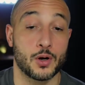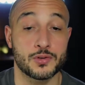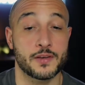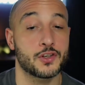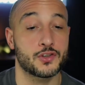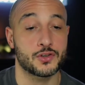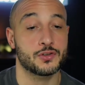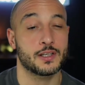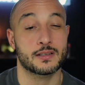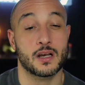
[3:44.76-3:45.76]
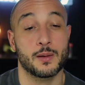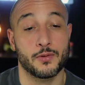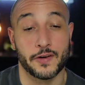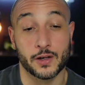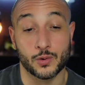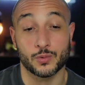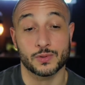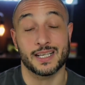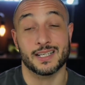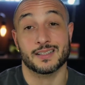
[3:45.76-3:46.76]
if you choose this type of funnel,
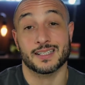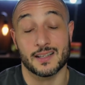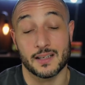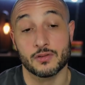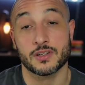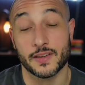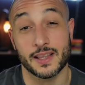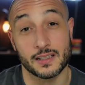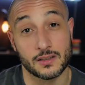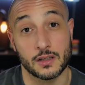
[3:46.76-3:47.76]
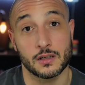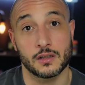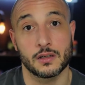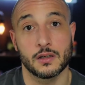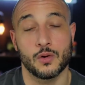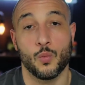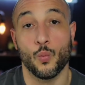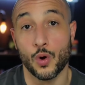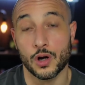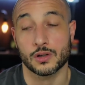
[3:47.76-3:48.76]
is it's the nearest thing that's going to
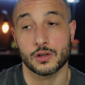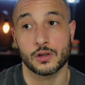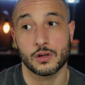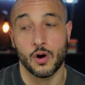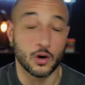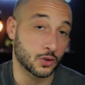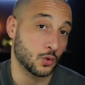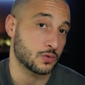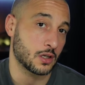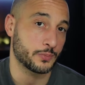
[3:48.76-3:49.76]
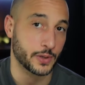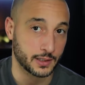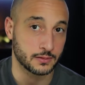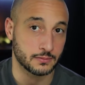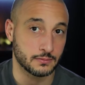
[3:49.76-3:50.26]
work on autopilot.